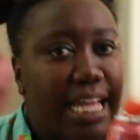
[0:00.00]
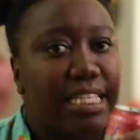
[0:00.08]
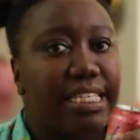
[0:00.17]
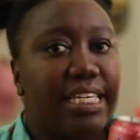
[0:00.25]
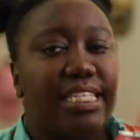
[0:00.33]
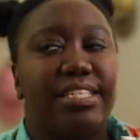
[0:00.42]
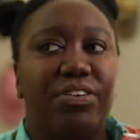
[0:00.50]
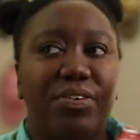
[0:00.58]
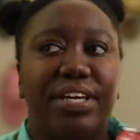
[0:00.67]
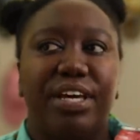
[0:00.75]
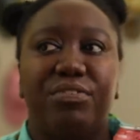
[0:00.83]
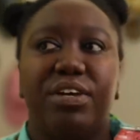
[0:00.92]
It's
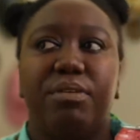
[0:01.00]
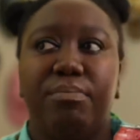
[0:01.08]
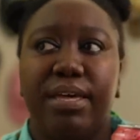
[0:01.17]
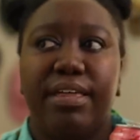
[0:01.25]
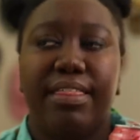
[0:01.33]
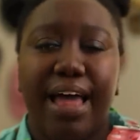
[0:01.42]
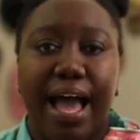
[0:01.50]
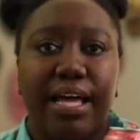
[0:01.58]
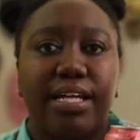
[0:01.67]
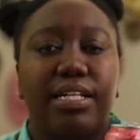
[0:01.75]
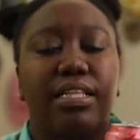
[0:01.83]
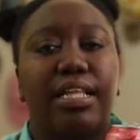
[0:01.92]
still giving me
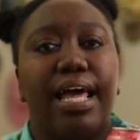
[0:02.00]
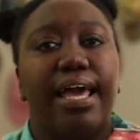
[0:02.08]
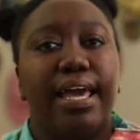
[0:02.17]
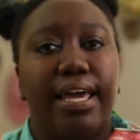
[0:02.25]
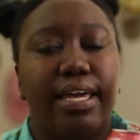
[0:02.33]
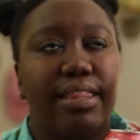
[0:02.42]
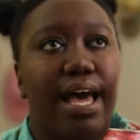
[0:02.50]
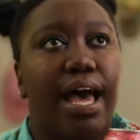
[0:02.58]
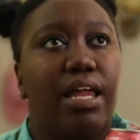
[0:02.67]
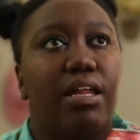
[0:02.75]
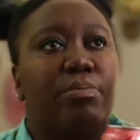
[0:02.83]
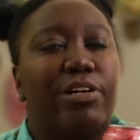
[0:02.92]
that clay,
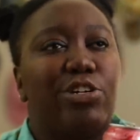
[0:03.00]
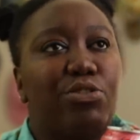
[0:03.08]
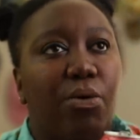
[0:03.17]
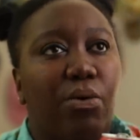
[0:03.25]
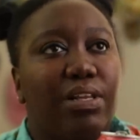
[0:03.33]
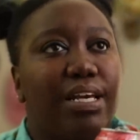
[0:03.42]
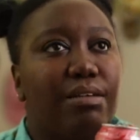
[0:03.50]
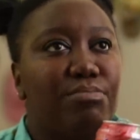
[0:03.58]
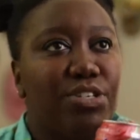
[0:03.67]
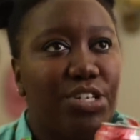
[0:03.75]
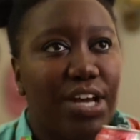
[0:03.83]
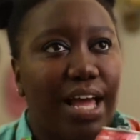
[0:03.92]
that
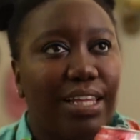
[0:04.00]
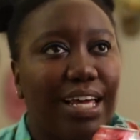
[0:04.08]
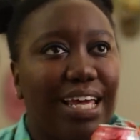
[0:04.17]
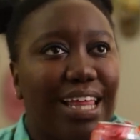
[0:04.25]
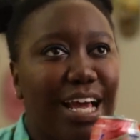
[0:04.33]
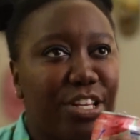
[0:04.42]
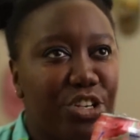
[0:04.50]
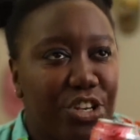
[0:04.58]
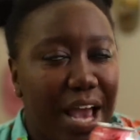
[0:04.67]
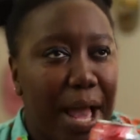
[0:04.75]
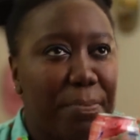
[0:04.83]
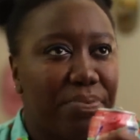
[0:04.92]
petroleum jelly, that
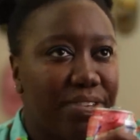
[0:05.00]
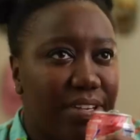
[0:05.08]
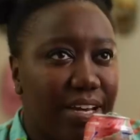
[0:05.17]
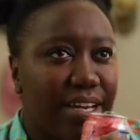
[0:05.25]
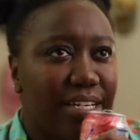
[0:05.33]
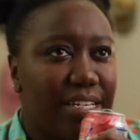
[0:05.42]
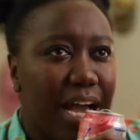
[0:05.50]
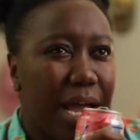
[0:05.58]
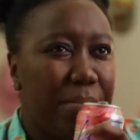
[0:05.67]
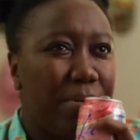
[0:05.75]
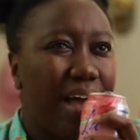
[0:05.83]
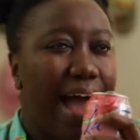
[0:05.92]
chapstick
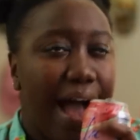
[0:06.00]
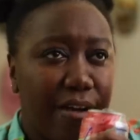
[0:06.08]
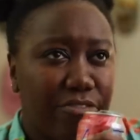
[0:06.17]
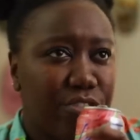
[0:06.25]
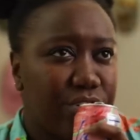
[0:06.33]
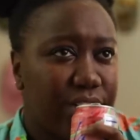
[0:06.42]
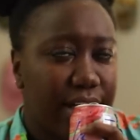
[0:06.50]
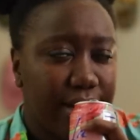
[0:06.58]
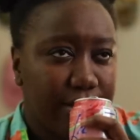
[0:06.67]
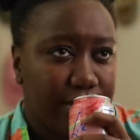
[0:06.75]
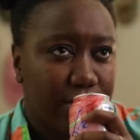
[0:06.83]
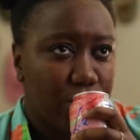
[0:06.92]
type
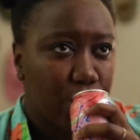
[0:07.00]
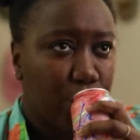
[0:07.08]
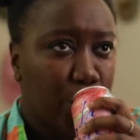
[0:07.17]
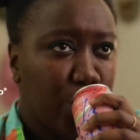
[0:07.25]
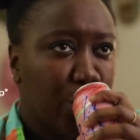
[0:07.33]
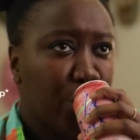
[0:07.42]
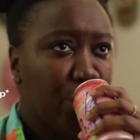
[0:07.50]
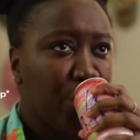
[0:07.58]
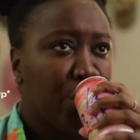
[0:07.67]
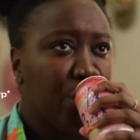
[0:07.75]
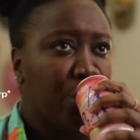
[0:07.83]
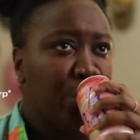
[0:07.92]
aftertaste.
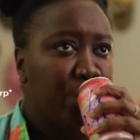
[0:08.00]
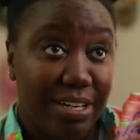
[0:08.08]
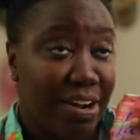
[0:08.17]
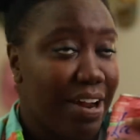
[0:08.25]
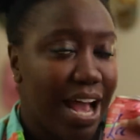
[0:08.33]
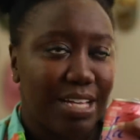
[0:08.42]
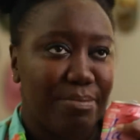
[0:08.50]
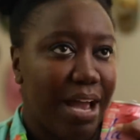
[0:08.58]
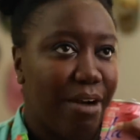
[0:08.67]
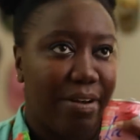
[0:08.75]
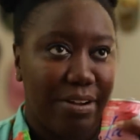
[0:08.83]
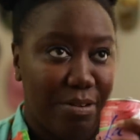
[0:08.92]
Don't ask me
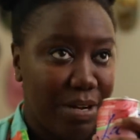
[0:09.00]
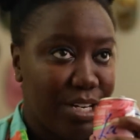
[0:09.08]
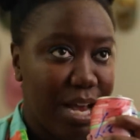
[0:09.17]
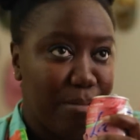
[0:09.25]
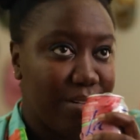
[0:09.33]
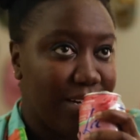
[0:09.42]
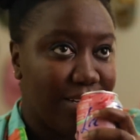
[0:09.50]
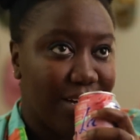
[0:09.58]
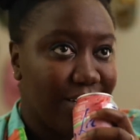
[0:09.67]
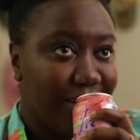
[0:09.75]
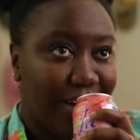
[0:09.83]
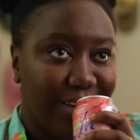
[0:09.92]
how I know what chapstick
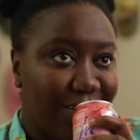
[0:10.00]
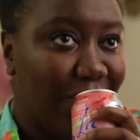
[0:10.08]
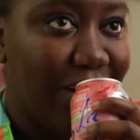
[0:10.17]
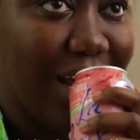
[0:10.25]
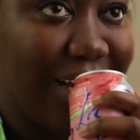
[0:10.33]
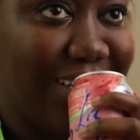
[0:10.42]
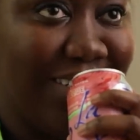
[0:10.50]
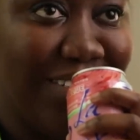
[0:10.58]
tastes like. Don't ask,